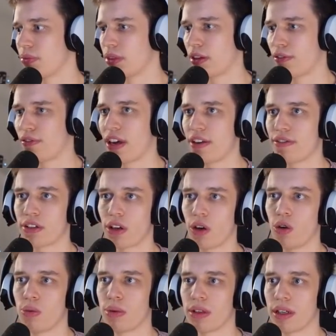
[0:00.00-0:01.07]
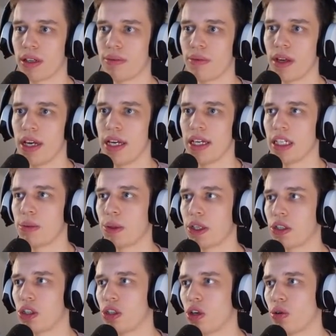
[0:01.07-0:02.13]
favorite opener is
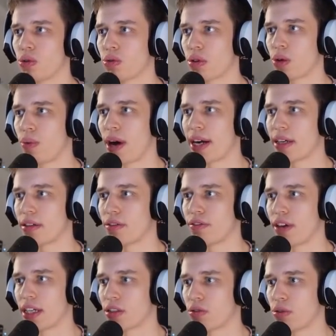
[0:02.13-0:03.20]
because you don't require a fast